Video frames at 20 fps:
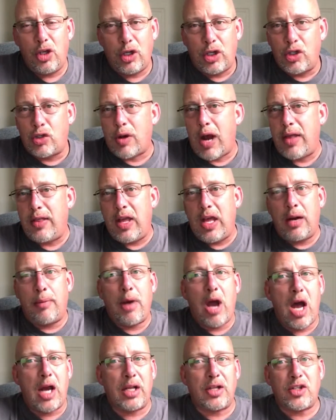You can try the
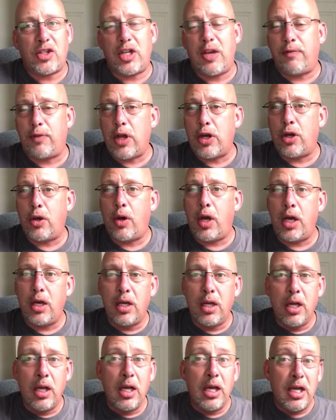antibiotics, see if they do
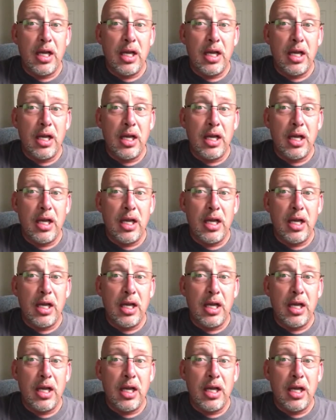it.